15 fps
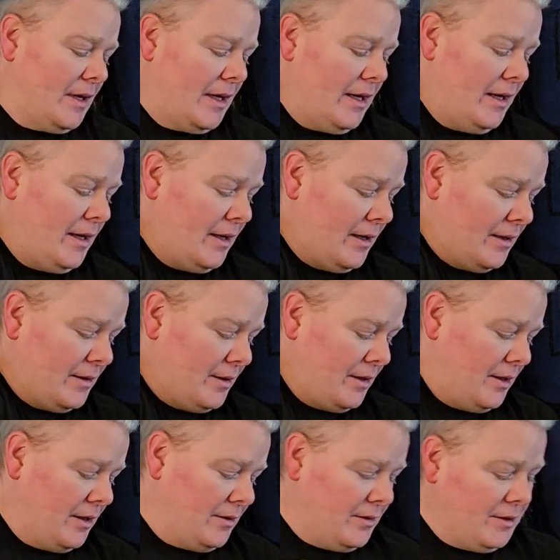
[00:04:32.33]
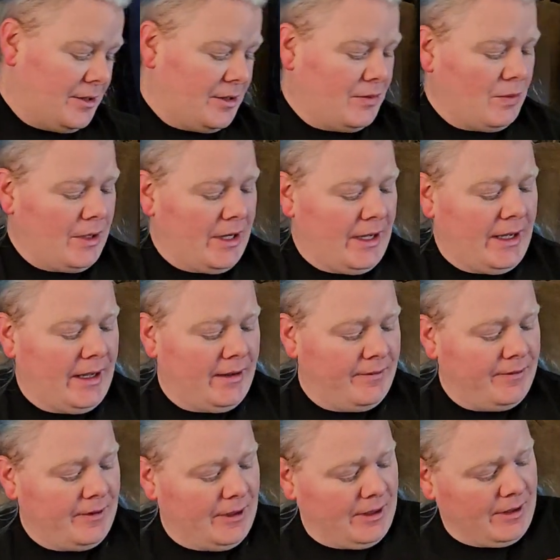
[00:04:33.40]
You just want to have
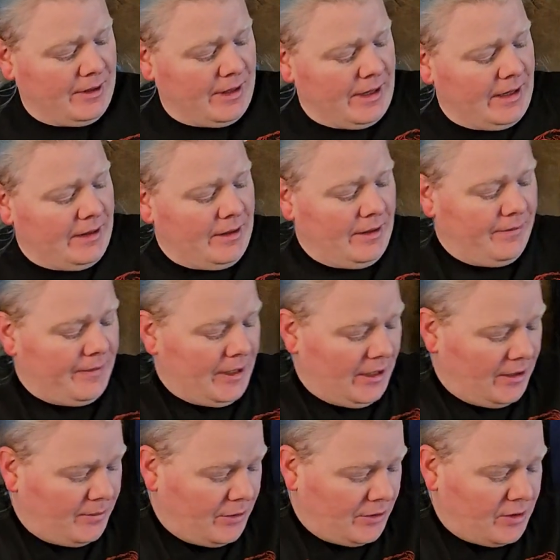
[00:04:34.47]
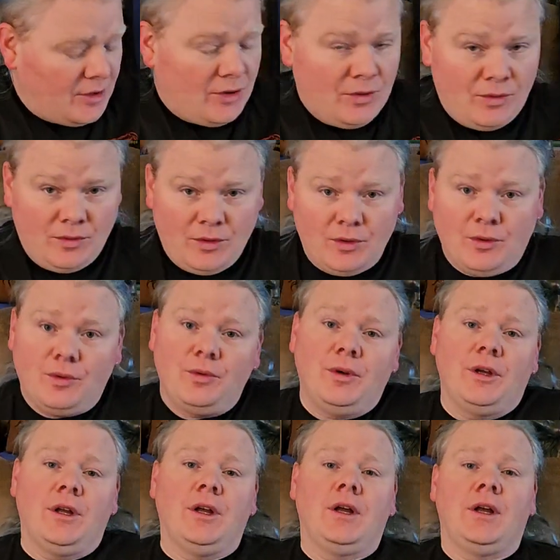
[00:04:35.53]
that available to you
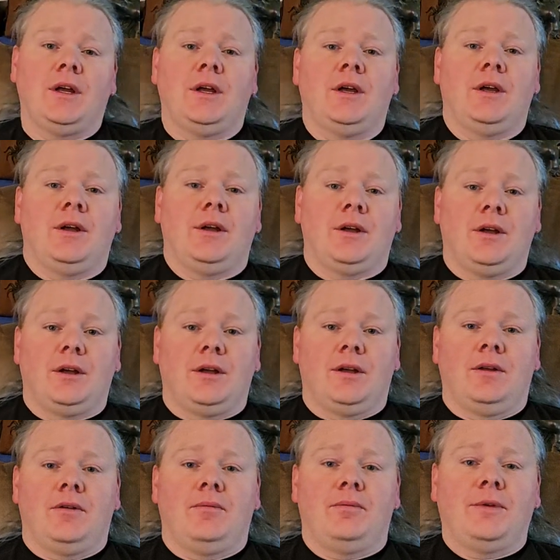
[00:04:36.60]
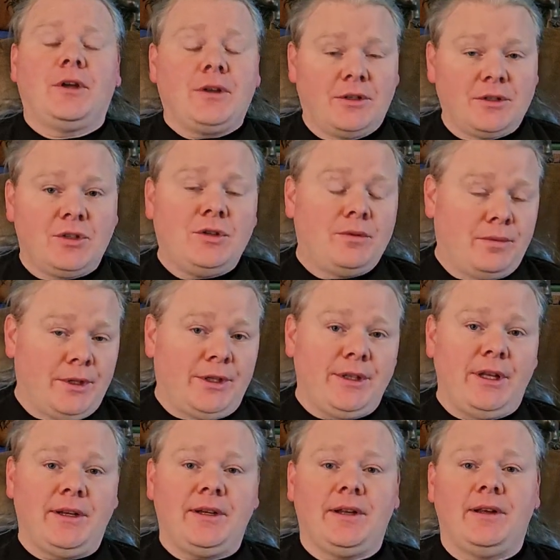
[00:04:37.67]
because you will
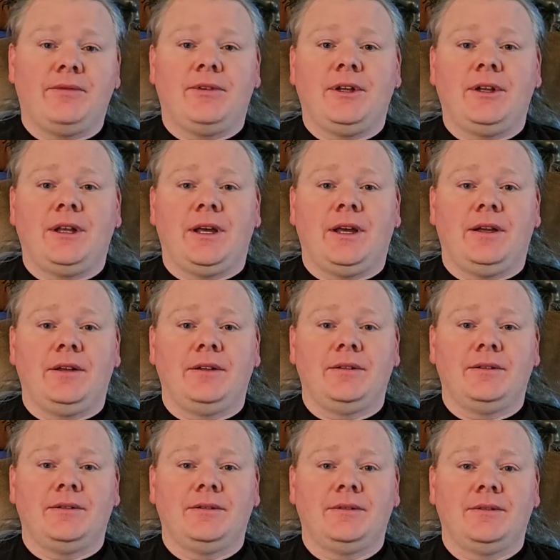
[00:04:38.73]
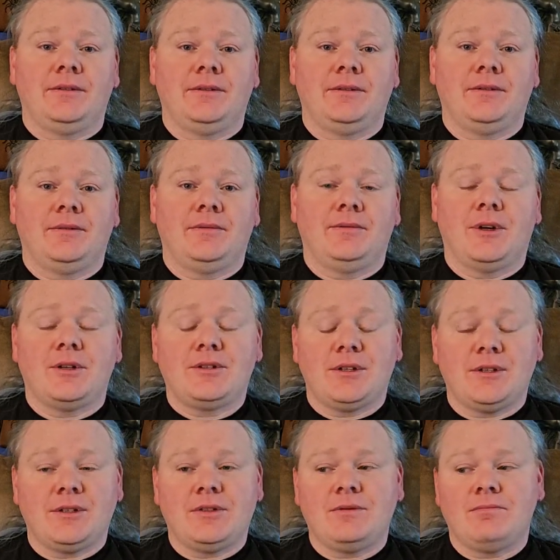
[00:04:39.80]
need it every day
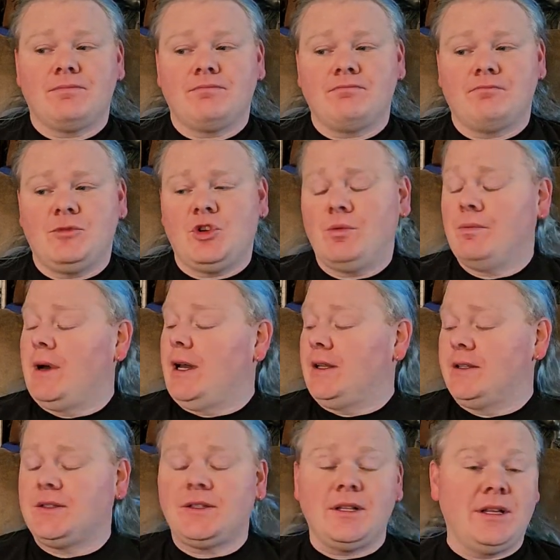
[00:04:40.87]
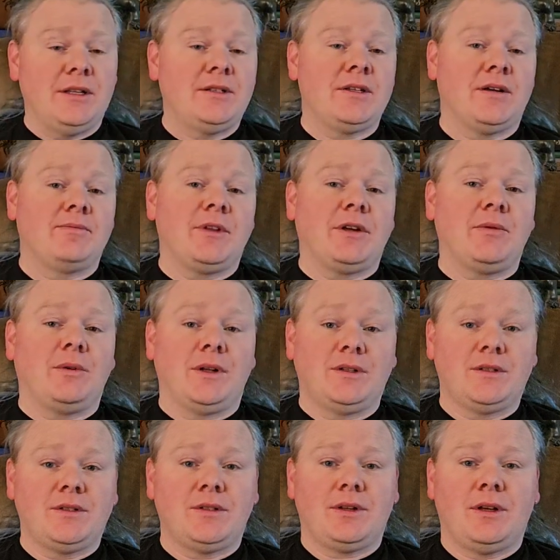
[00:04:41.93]
versus you might need something
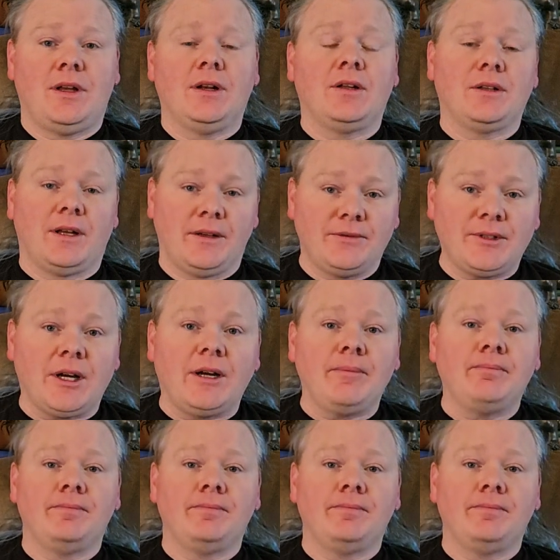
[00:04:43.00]
once in a lifetime.